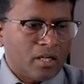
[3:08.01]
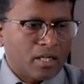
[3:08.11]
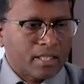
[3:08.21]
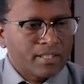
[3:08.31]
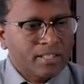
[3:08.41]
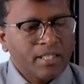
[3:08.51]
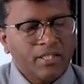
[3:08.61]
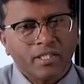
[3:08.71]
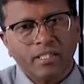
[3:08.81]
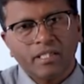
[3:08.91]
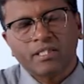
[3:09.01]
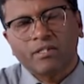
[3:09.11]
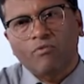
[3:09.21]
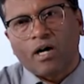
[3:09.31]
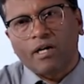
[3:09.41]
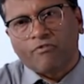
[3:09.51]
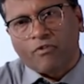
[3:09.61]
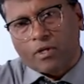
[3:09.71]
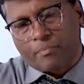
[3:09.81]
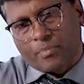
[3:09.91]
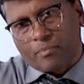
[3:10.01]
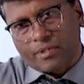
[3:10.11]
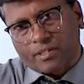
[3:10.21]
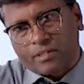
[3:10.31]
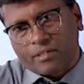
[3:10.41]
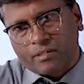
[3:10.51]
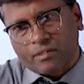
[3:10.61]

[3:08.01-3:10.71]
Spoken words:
A consideration is reward for a promise.